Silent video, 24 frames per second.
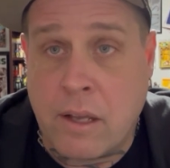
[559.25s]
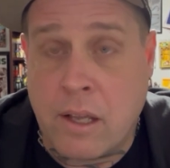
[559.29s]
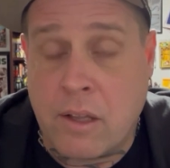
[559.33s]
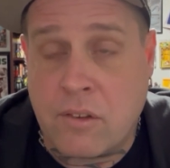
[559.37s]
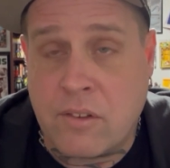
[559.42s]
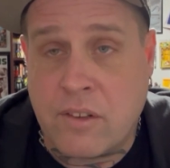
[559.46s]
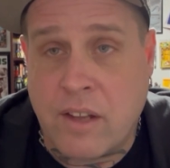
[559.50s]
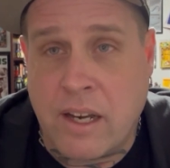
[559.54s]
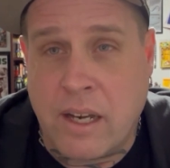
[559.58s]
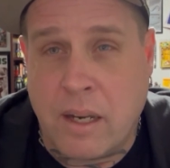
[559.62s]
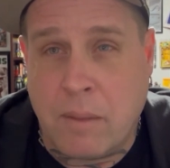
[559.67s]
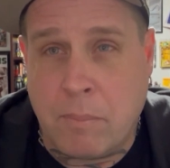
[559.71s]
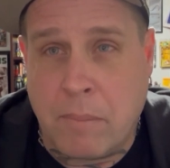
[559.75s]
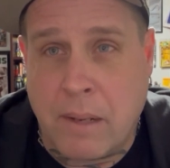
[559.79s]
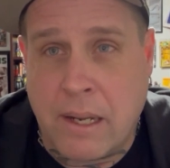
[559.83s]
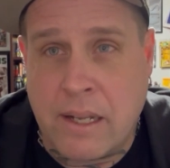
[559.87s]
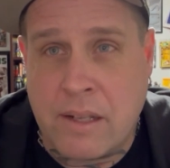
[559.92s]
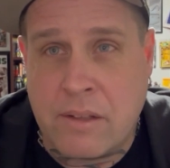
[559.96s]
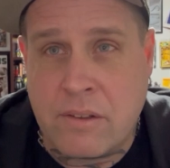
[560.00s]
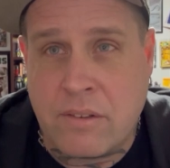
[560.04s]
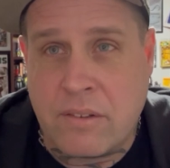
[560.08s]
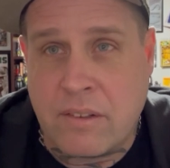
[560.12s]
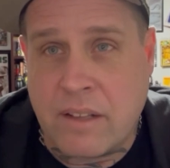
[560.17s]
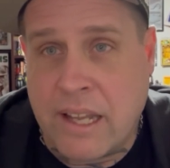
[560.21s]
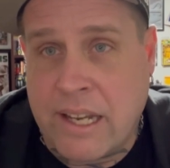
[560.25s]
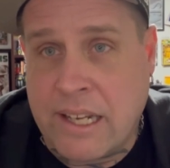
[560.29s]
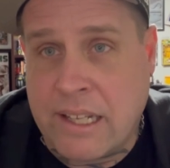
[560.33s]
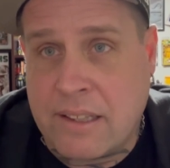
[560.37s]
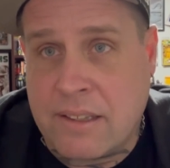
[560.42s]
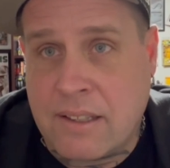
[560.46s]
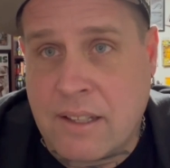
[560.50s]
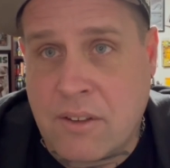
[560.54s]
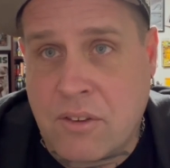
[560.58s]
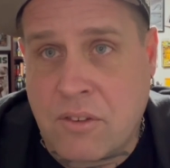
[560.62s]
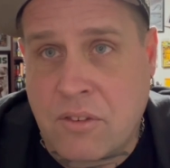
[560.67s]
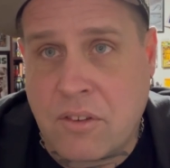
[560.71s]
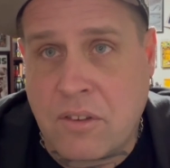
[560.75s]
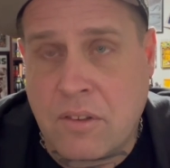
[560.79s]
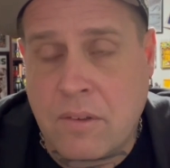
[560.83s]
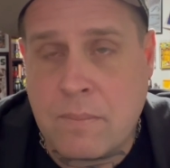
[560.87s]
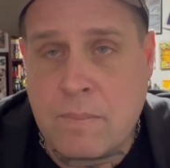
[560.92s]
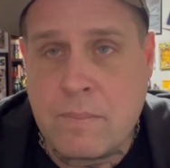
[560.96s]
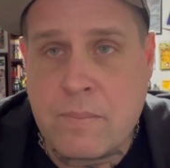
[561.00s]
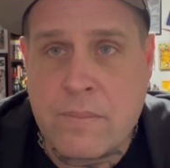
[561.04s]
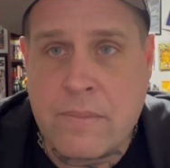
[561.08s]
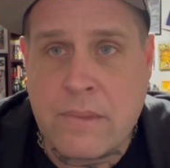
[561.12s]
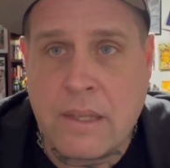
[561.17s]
exciting bands like this